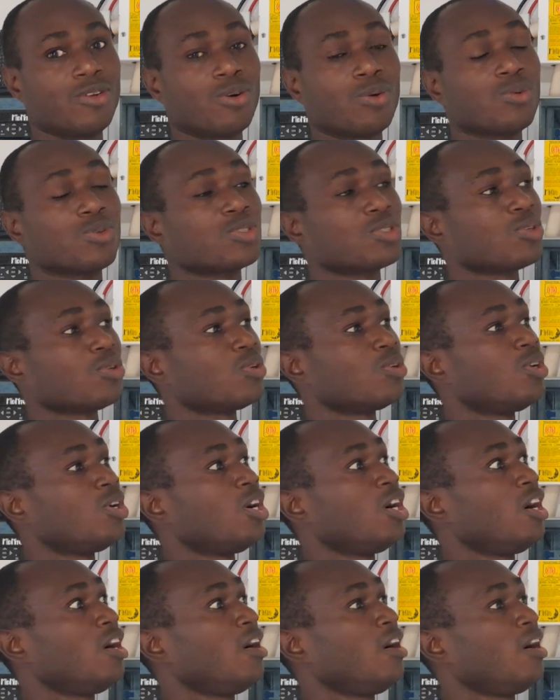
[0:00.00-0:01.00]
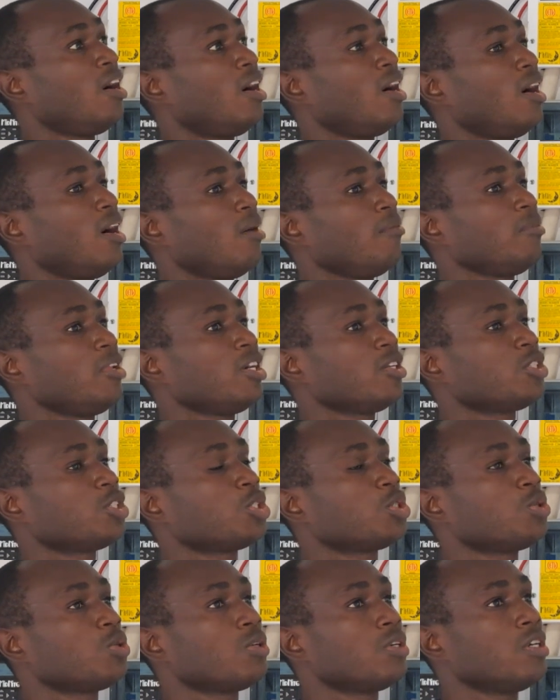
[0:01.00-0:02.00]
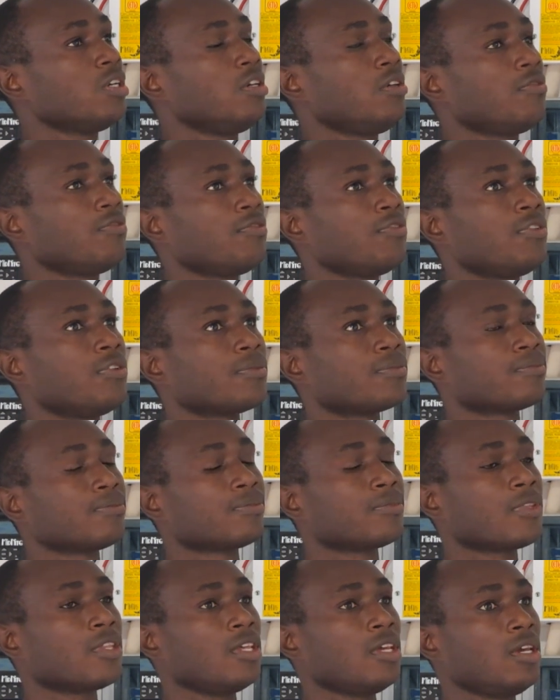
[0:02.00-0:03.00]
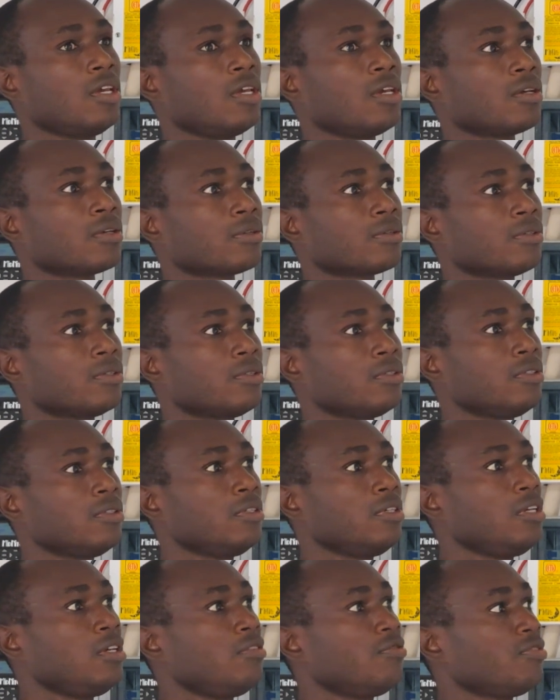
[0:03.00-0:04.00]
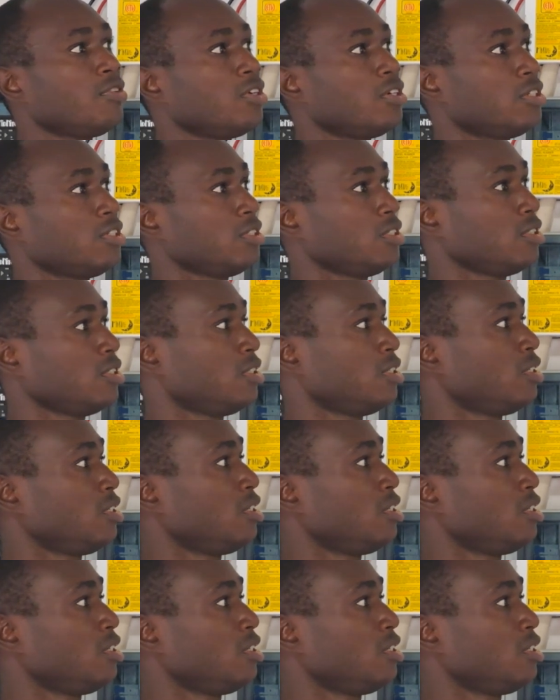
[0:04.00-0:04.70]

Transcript: now. So I'm not sure if the inverter